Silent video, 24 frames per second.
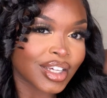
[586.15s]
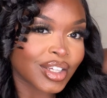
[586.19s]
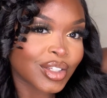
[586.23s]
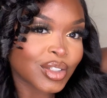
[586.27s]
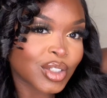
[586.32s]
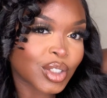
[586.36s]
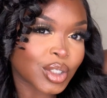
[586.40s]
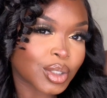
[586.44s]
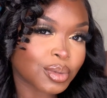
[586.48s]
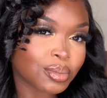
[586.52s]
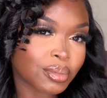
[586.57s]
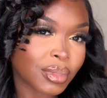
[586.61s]

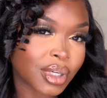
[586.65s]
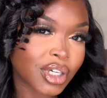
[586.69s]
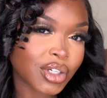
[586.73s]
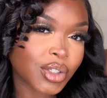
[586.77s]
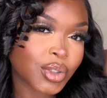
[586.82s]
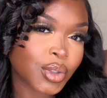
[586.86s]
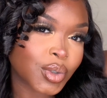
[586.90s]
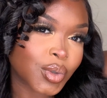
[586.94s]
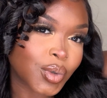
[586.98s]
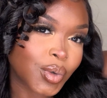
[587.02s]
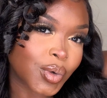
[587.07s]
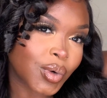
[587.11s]
just make
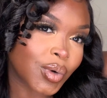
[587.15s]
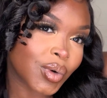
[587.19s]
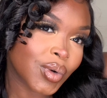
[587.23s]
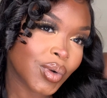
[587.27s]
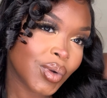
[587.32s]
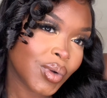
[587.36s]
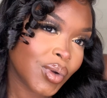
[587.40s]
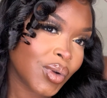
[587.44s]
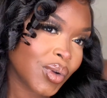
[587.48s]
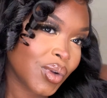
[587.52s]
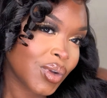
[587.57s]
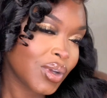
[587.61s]
sure
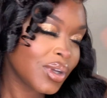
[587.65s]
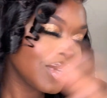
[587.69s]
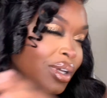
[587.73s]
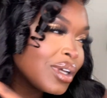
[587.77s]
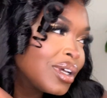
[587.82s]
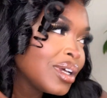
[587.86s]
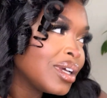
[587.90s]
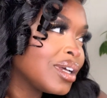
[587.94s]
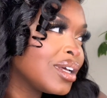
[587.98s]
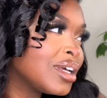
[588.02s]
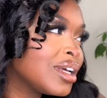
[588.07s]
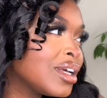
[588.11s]

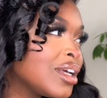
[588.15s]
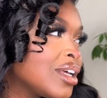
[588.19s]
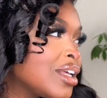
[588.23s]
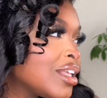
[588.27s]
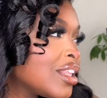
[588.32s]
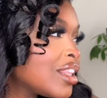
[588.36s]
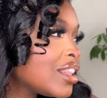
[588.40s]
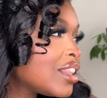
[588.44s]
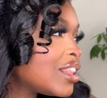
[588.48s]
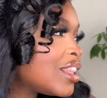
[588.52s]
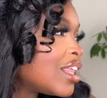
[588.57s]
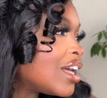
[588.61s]

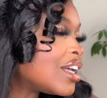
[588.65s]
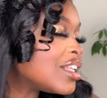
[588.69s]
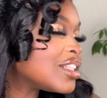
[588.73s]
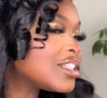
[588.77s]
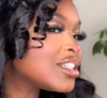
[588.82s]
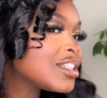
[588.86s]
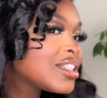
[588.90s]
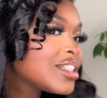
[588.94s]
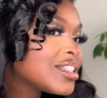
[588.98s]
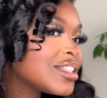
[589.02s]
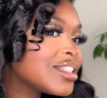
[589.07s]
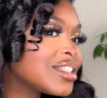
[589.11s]
that's
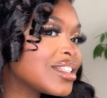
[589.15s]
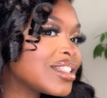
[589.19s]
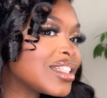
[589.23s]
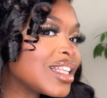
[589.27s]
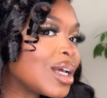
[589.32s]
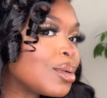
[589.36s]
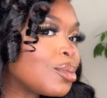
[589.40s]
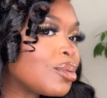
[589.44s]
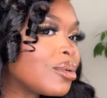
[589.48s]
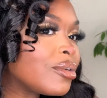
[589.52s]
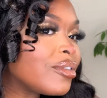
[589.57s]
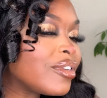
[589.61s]

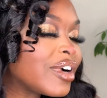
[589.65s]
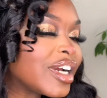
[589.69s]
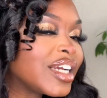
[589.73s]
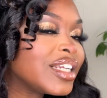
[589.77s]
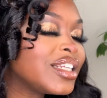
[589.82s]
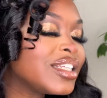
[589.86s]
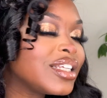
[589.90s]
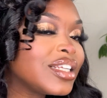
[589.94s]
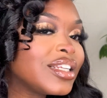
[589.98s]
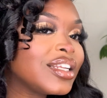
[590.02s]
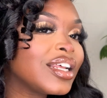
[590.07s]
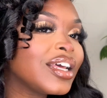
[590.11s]

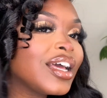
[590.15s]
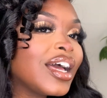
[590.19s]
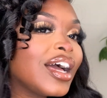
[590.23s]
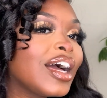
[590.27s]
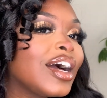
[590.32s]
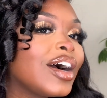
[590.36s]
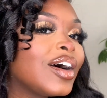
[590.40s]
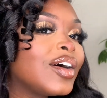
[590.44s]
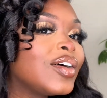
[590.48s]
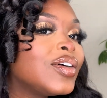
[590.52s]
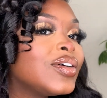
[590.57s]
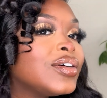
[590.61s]
separated
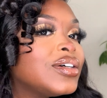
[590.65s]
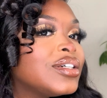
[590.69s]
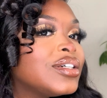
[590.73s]
out.